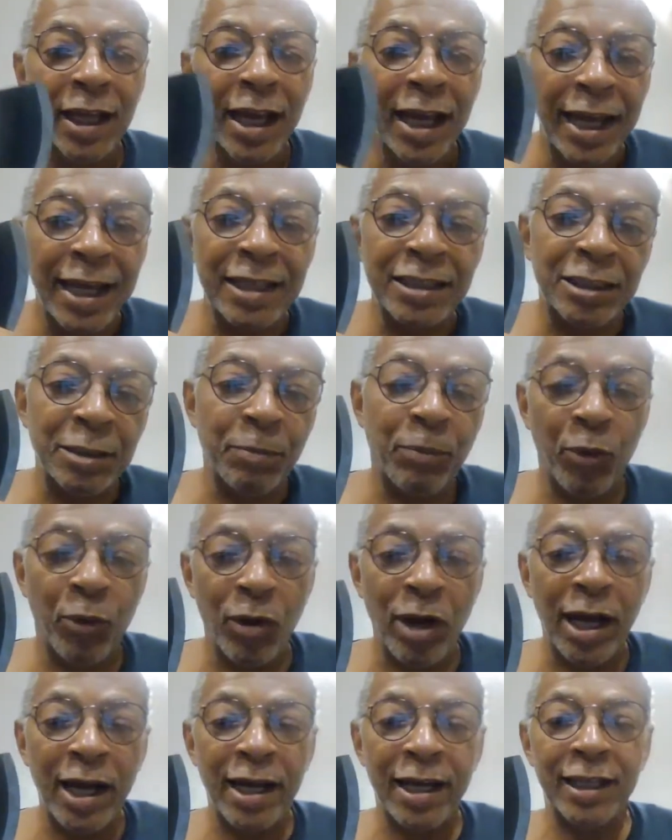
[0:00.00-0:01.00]
a
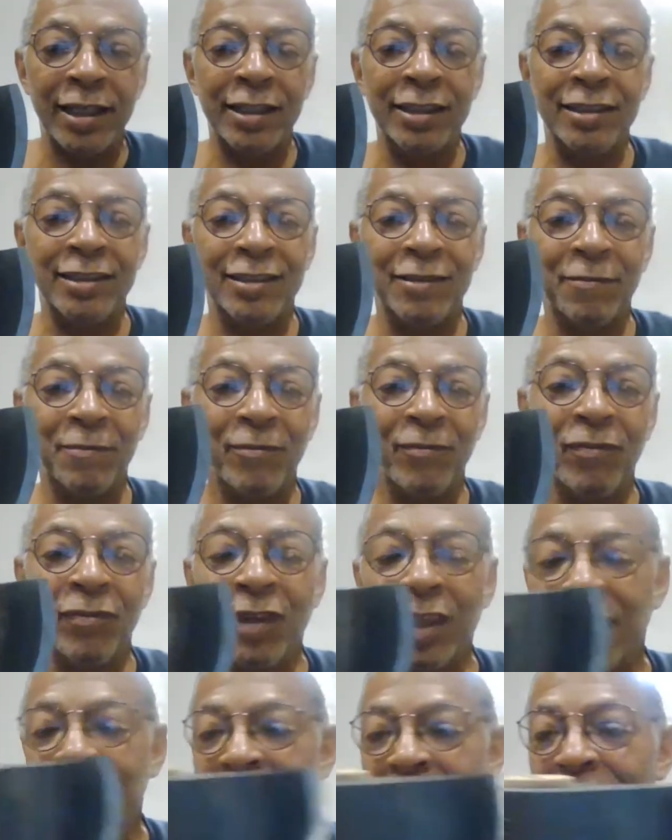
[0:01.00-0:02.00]
surprise
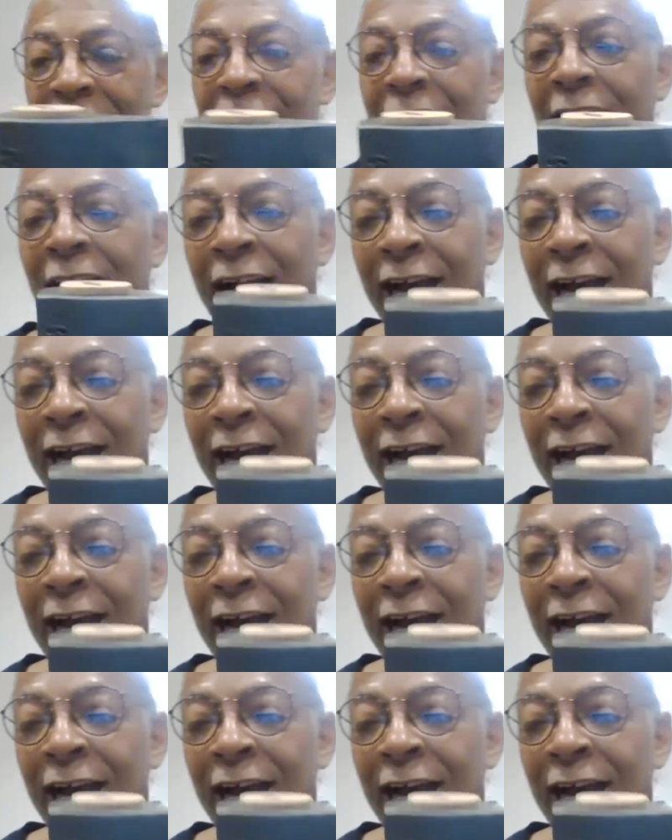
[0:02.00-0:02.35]
that